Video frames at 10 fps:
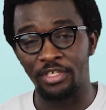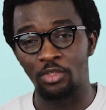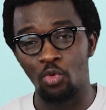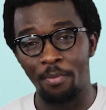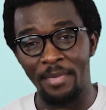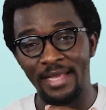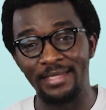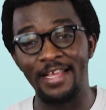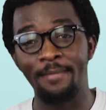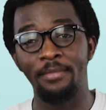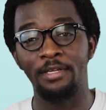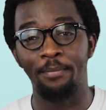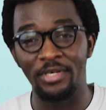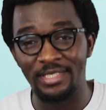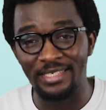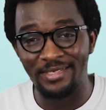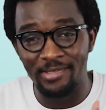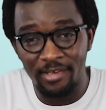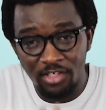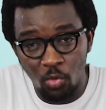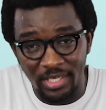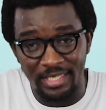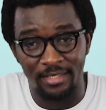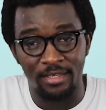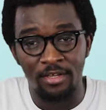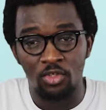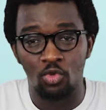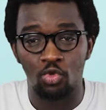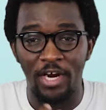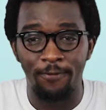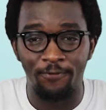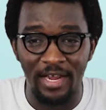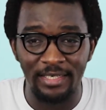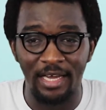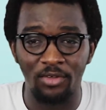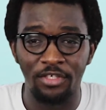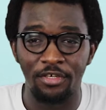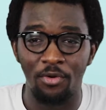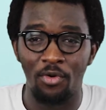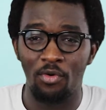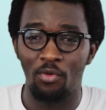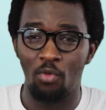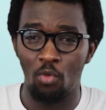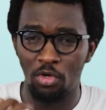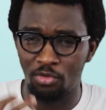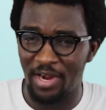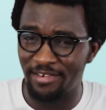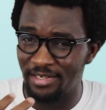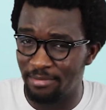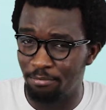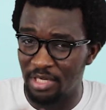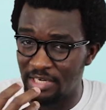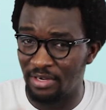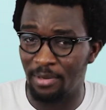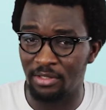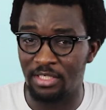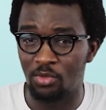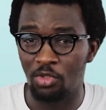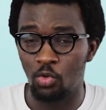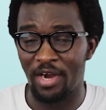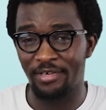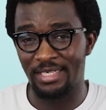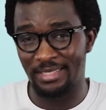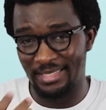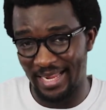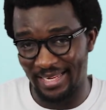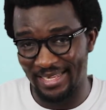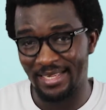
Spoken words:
it will make the person search within to try to find out, what do I really believe about this? What do I really think,